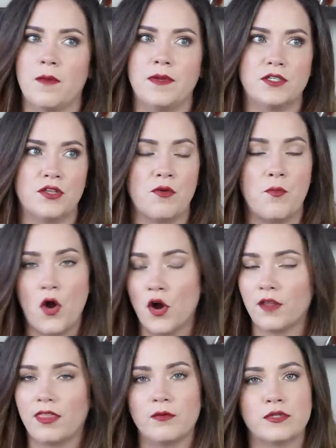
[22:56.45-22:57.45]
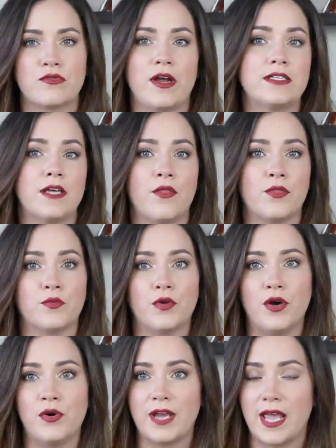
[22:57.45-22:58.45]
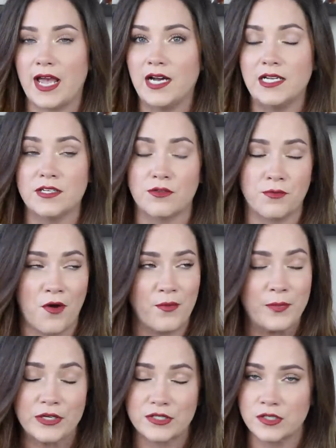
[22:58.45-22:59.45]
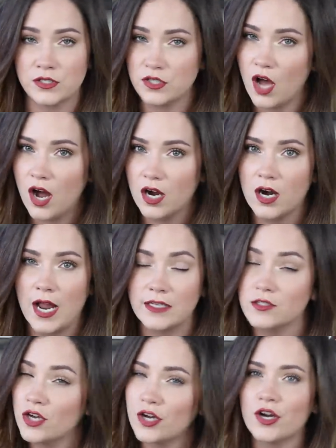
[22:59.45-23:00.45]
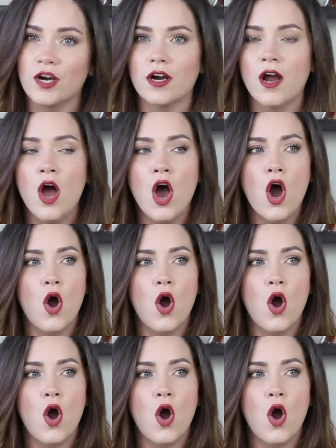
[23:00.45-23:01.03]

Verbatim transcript: maybe to the park that was right down the road and the wrong person saw her and took her,